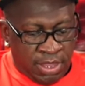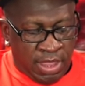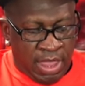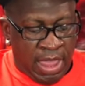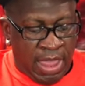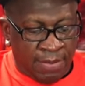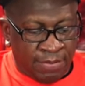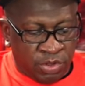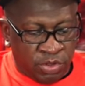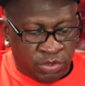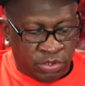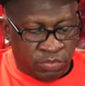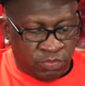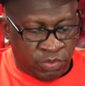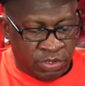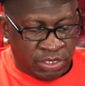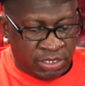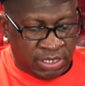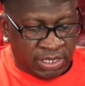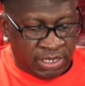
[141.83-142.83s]
I'm going to
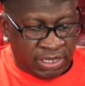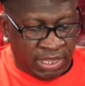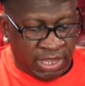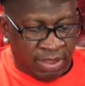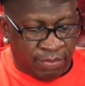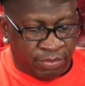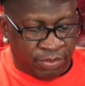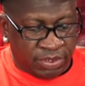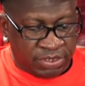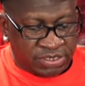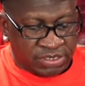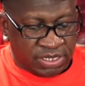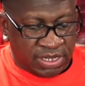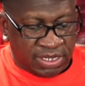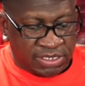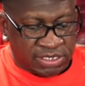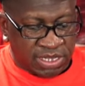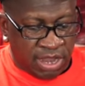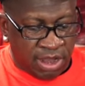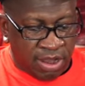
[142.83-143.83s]
read the label. It
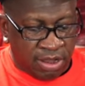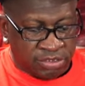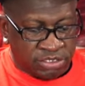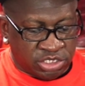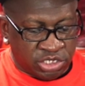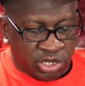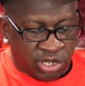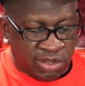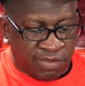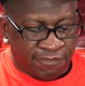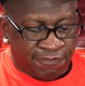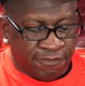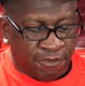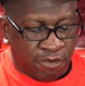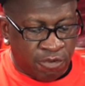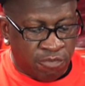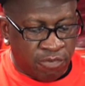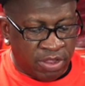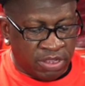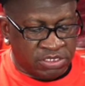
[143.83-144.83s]
says Air Jordan
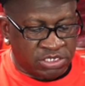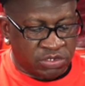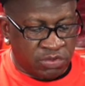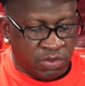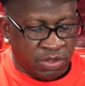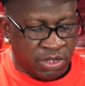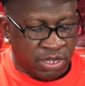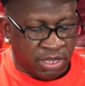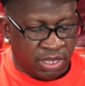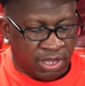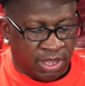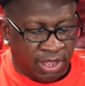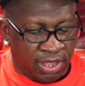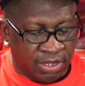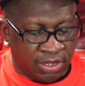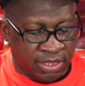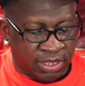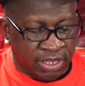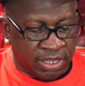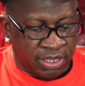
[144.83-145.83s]
4 Retro, and the
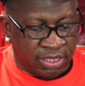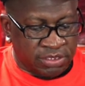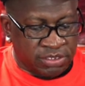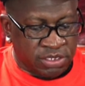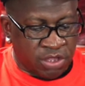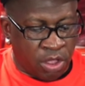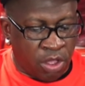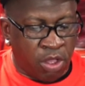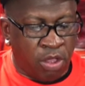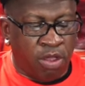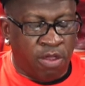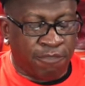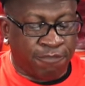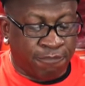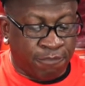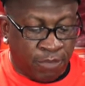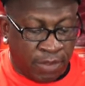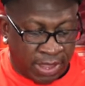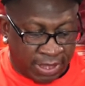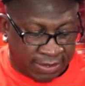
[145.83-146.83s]
color is off
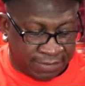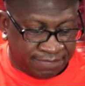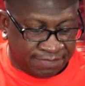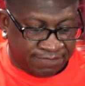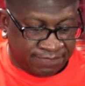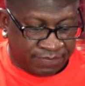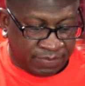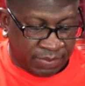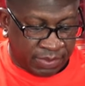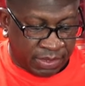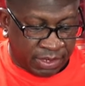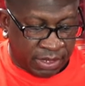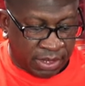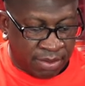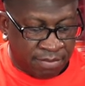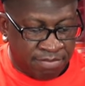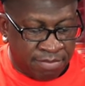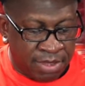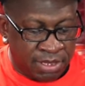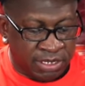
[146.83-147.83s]
white,
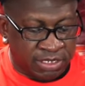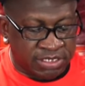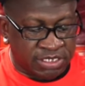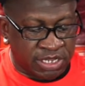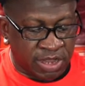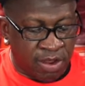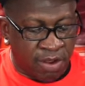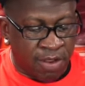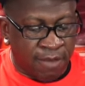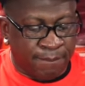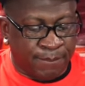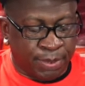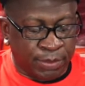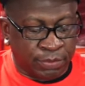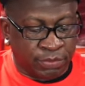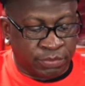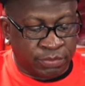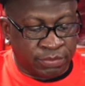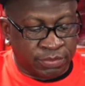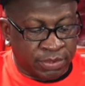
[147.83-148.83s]
military
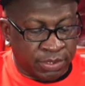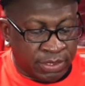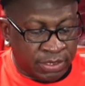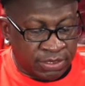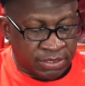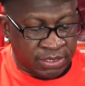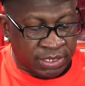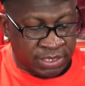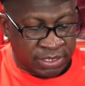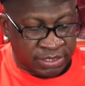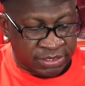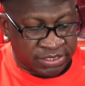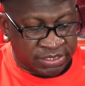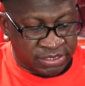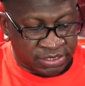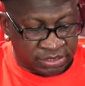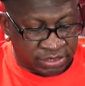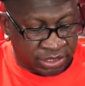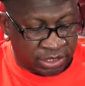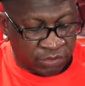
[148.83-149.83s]
blue. And this
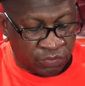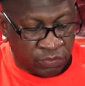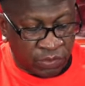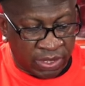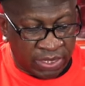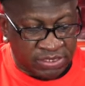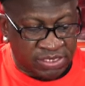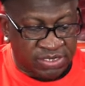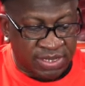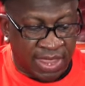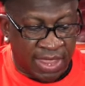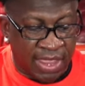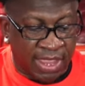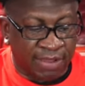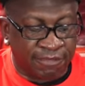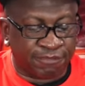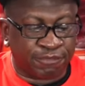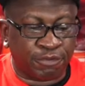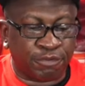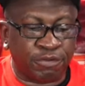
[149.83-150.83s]
is a US
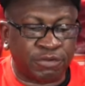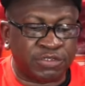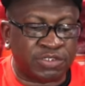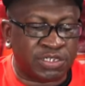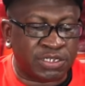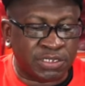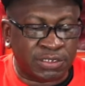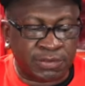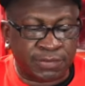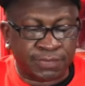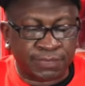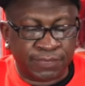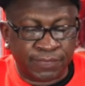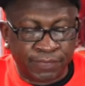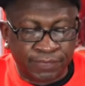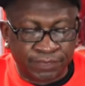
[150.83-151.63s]
size 14.